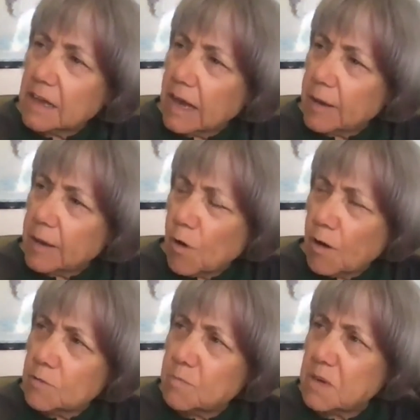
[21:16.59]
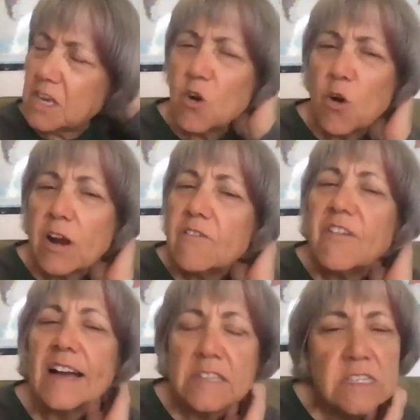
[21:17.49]
What would be your
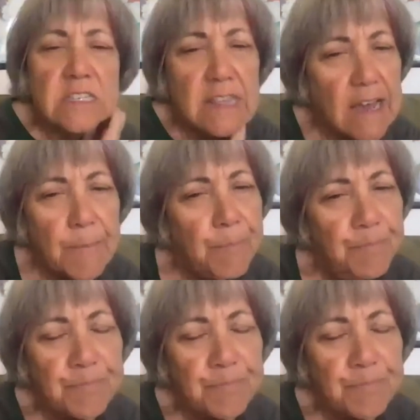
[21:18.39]
advice to them?